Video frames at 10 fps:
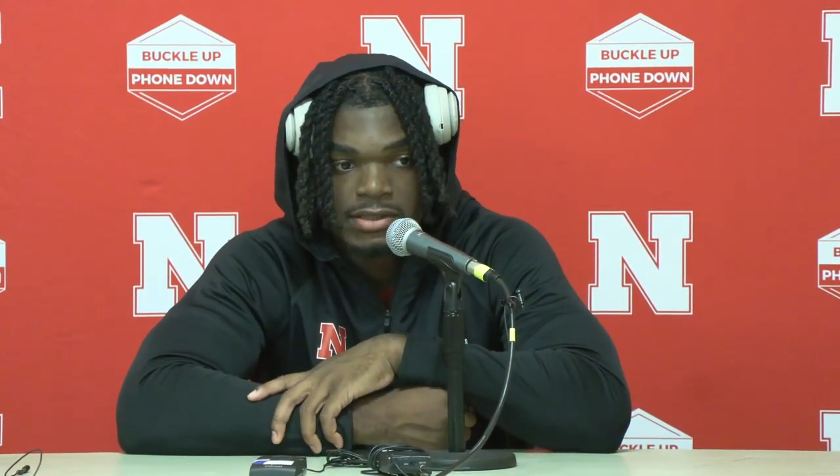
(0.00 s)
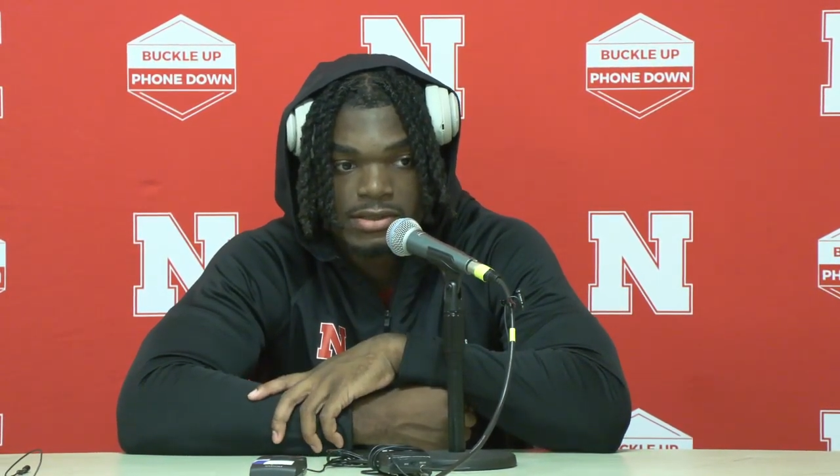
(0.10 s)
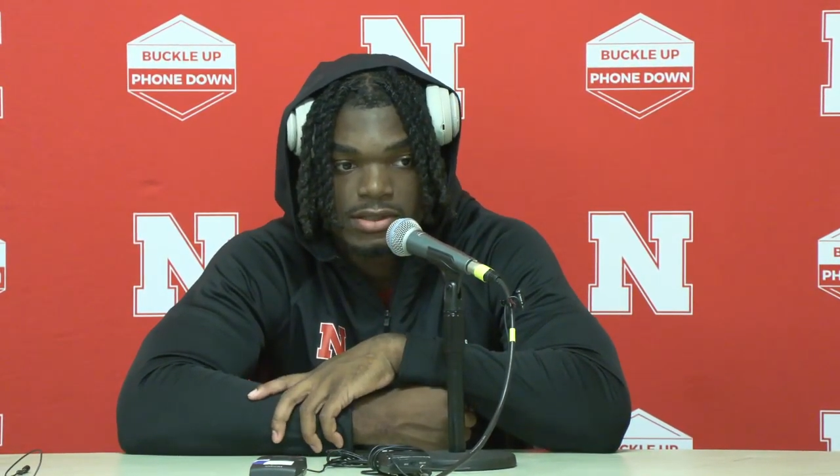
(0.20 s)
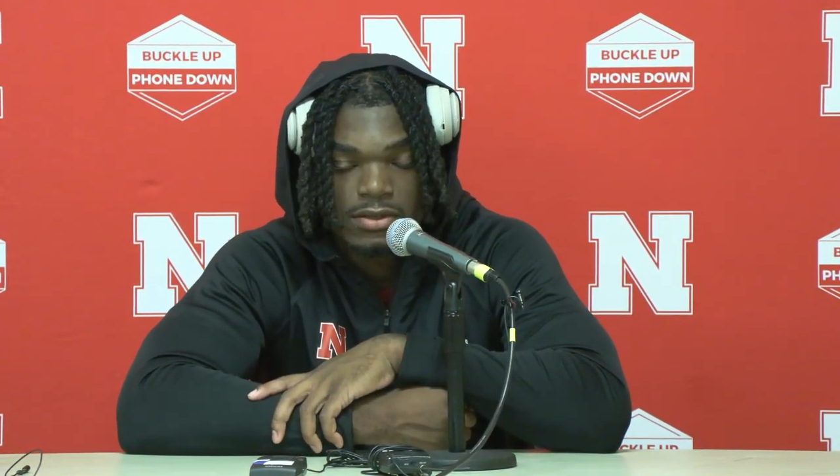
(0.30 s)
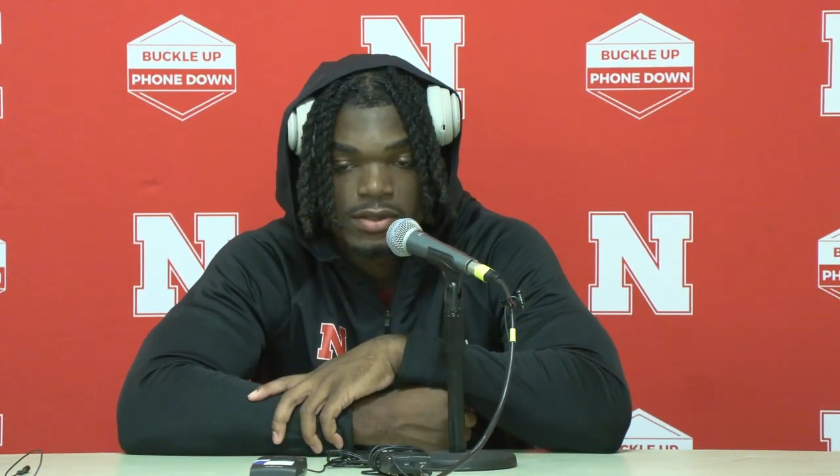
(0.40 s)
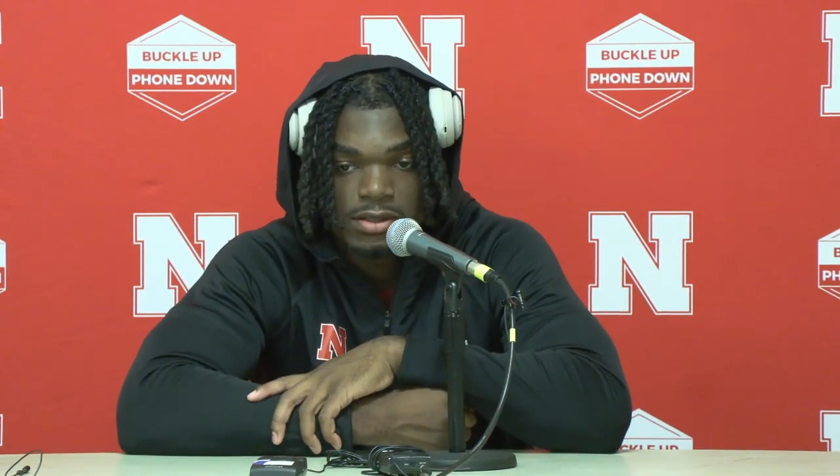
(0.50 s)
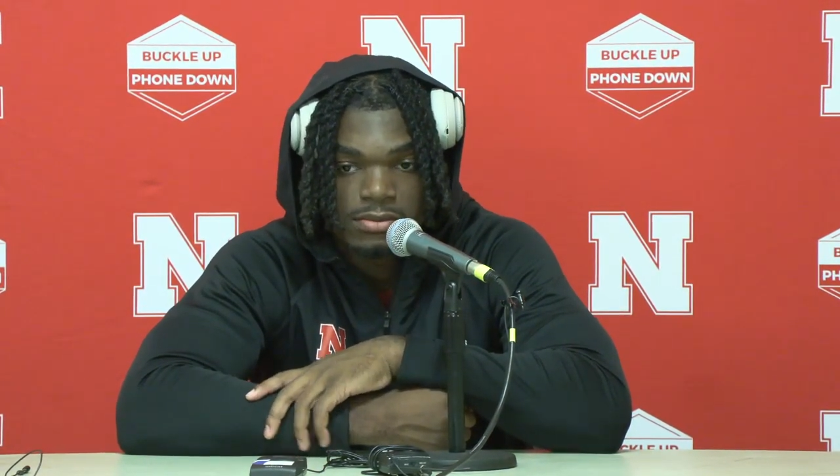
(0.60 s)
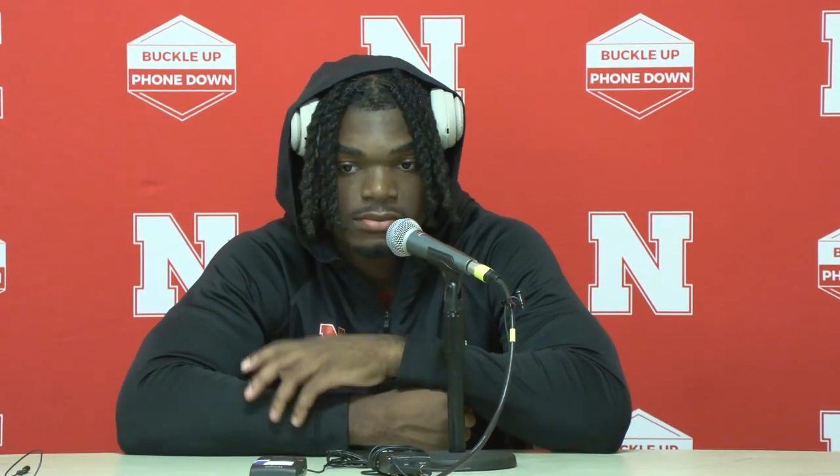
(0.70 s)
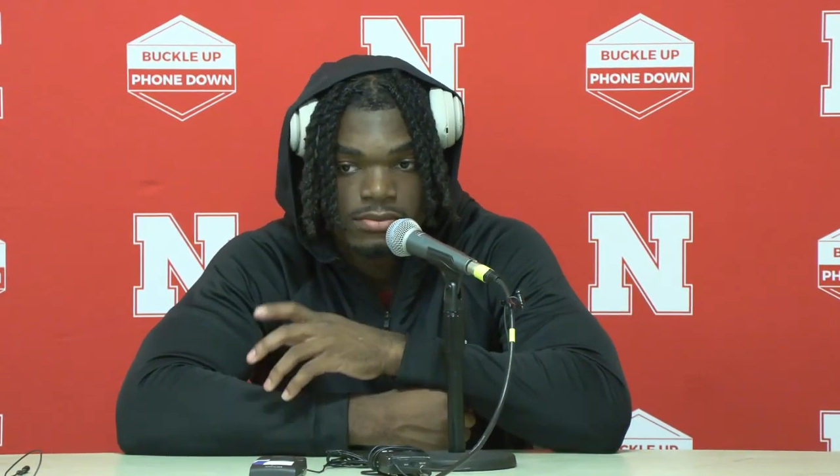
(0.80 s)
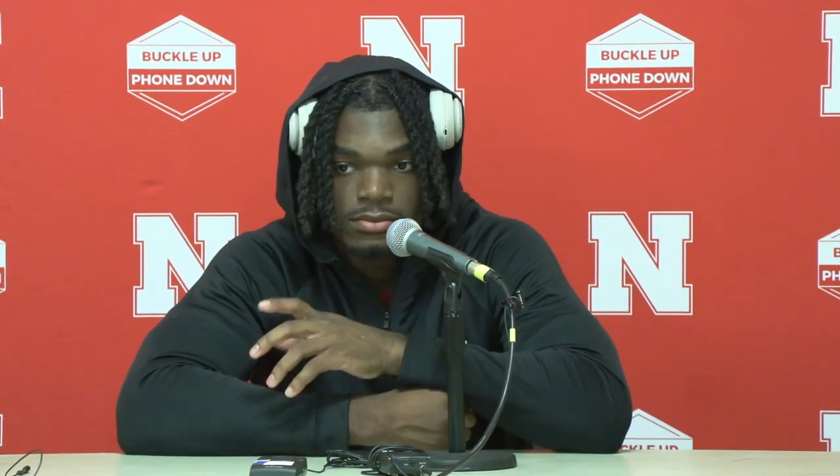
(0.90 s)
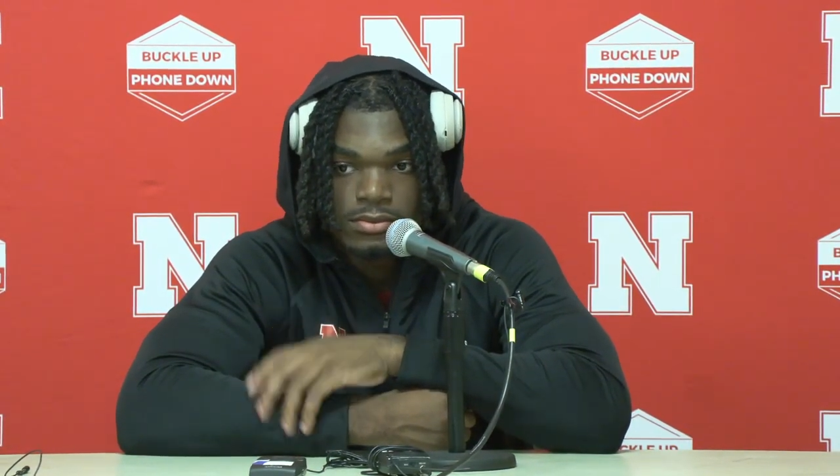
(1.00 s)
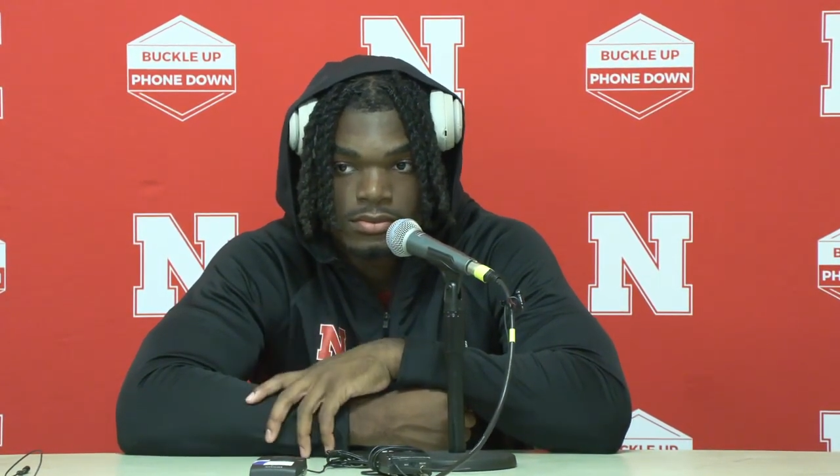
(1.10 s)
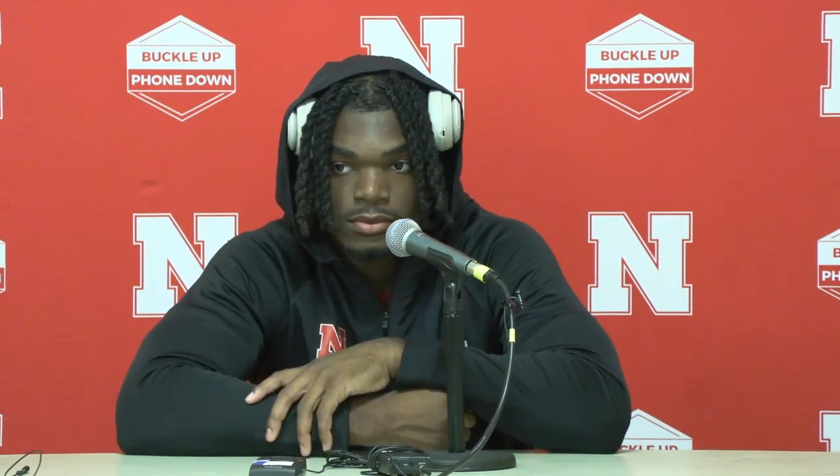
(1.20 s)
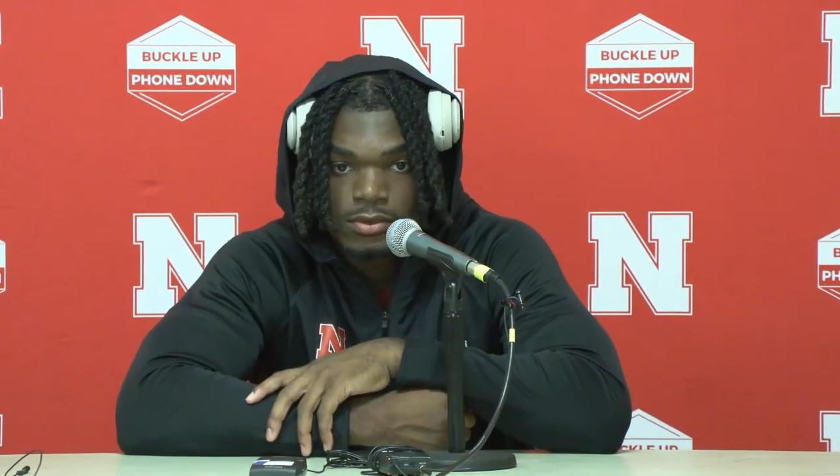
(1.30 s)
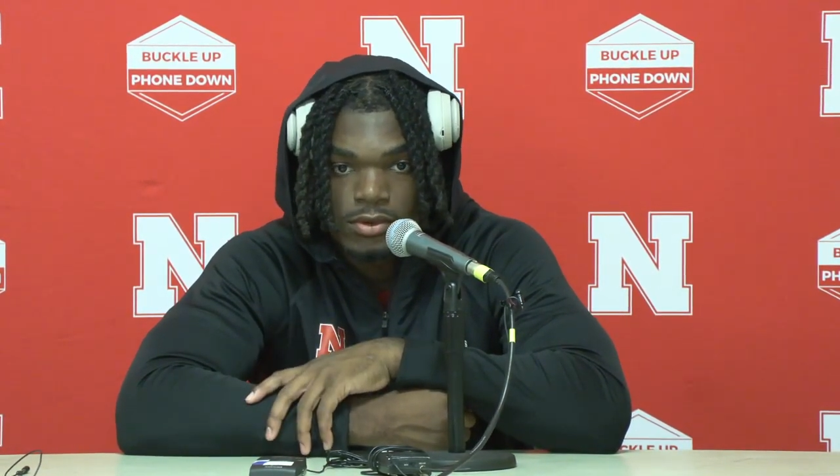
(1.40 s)
So, um,
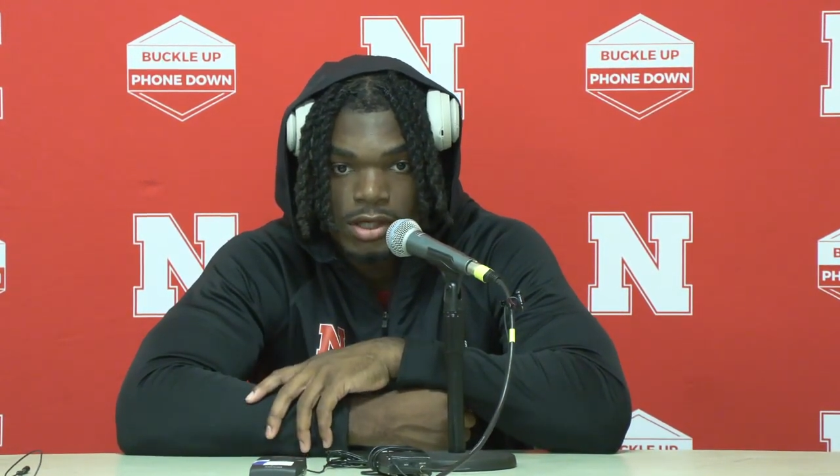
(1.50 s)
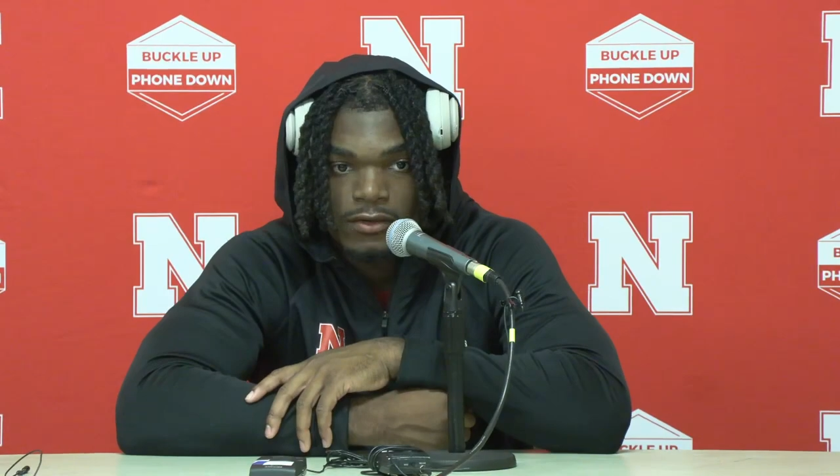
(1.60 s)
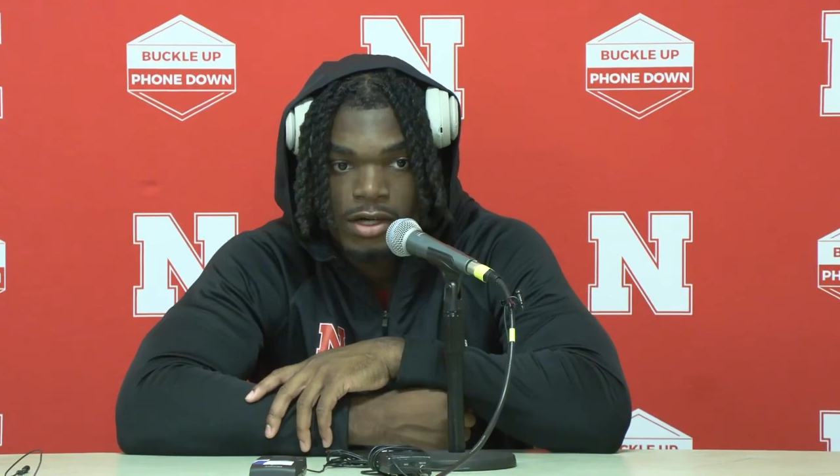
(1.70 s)
whatever